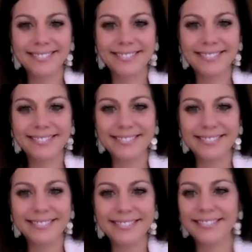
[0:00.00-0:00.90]

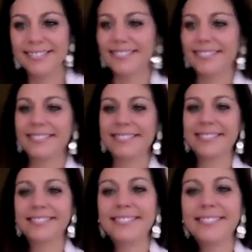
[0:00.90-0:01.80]

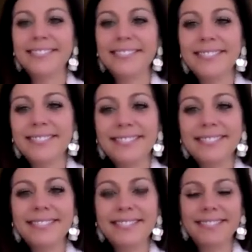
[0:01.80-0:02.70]

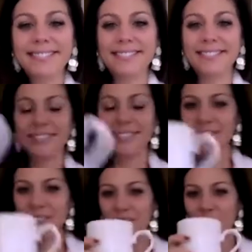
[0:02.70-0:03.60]

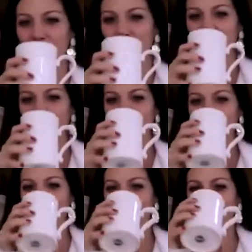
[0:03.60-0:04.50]

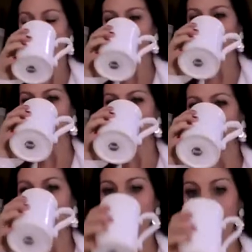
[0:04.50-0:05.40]

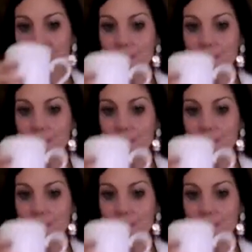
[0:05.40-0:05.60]
No words are spoken by the person on screen.